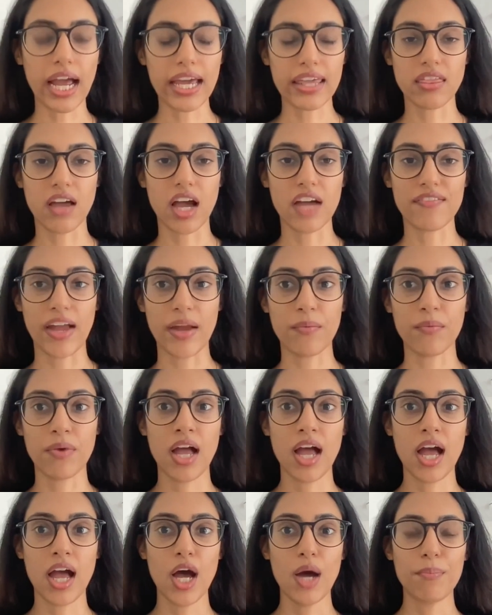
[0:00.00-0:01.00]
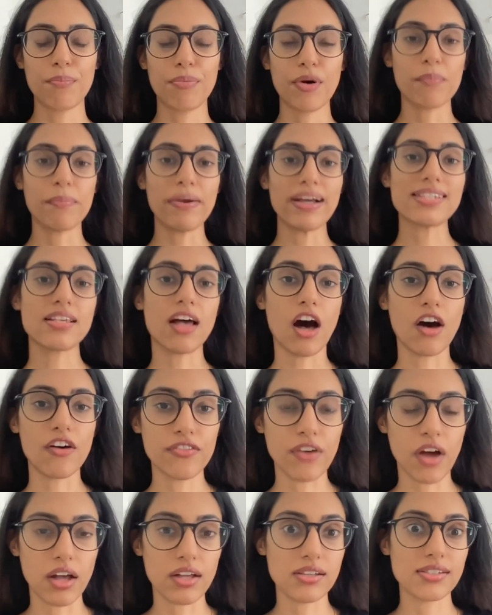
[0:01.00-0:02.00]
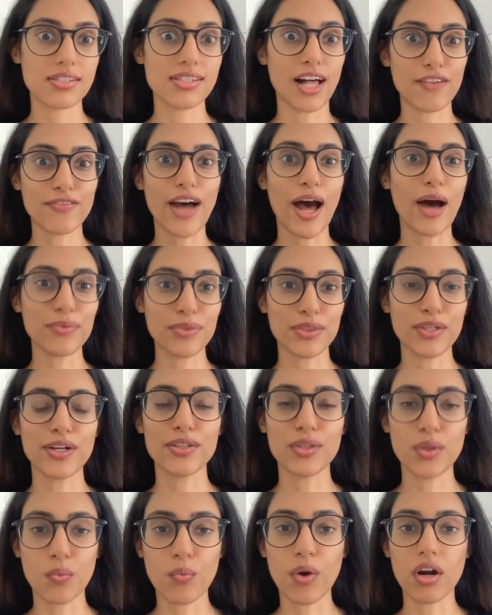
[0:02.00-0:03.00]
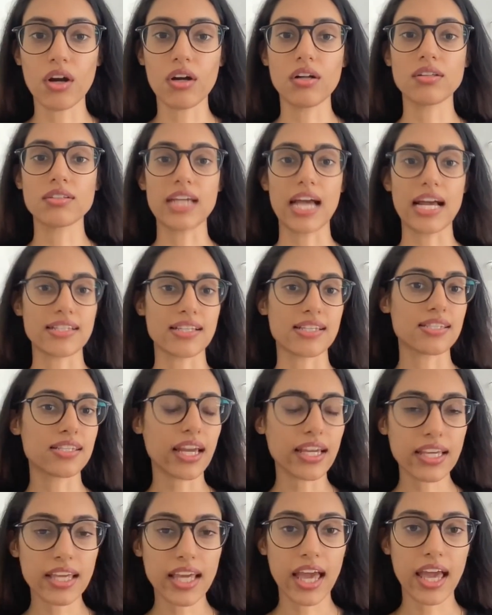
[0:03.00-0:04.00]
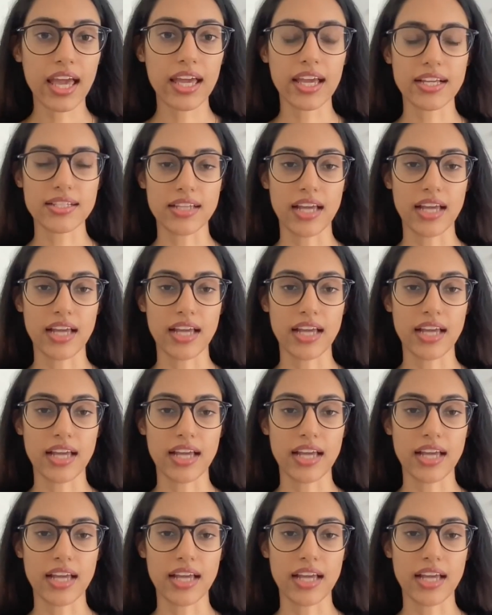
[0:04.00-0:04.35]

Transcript: I thought if I put myself self out there in the world as a psychic,